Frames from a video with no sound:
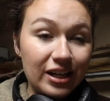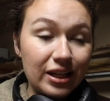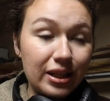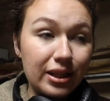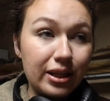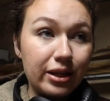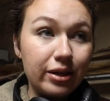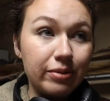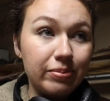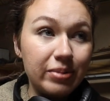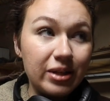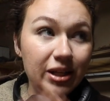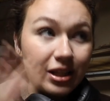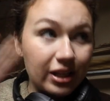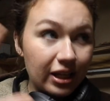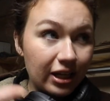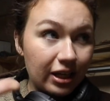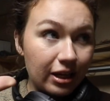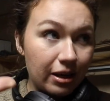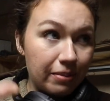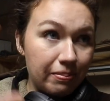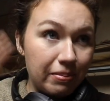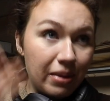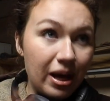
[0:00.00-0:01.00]
It's going to be
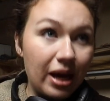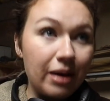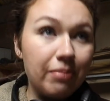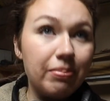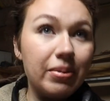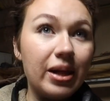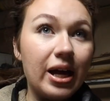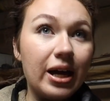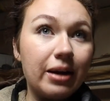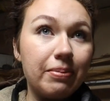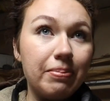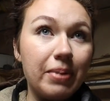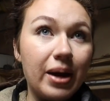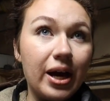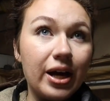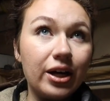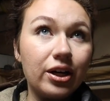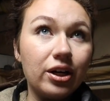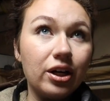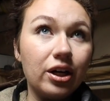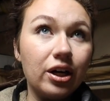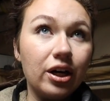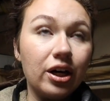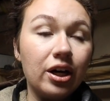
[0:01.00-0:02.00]
like a matte black
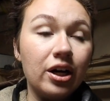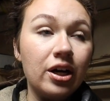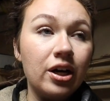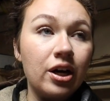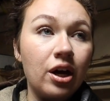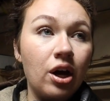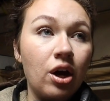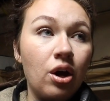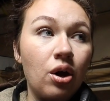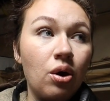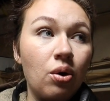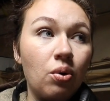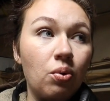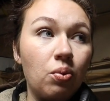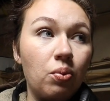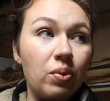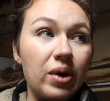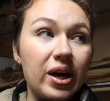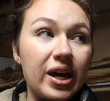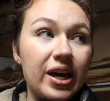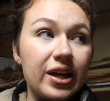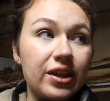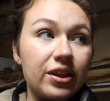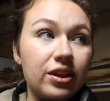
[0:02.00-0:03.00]
backer
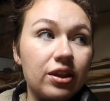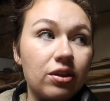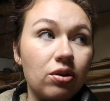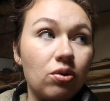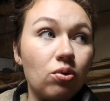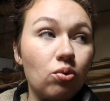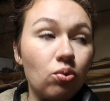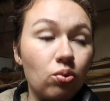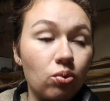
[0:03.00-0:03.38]
with,